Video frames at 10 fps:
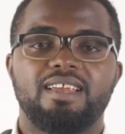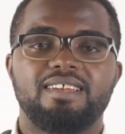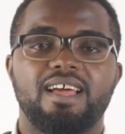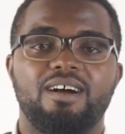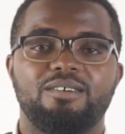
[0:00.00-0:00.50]

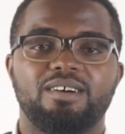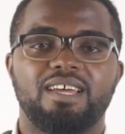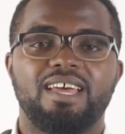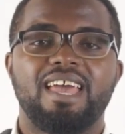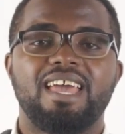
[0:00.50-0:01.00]
Now,
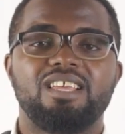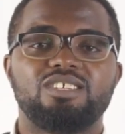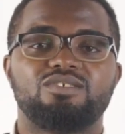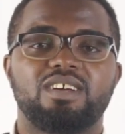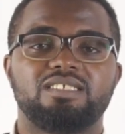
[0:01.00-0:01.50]
in
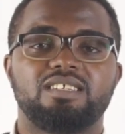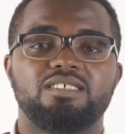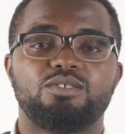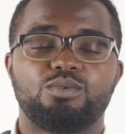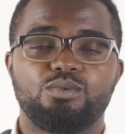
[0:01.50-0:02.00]

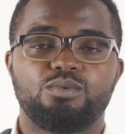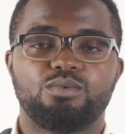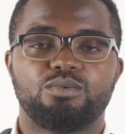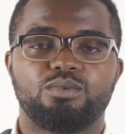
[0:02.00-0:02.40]
strategy 2,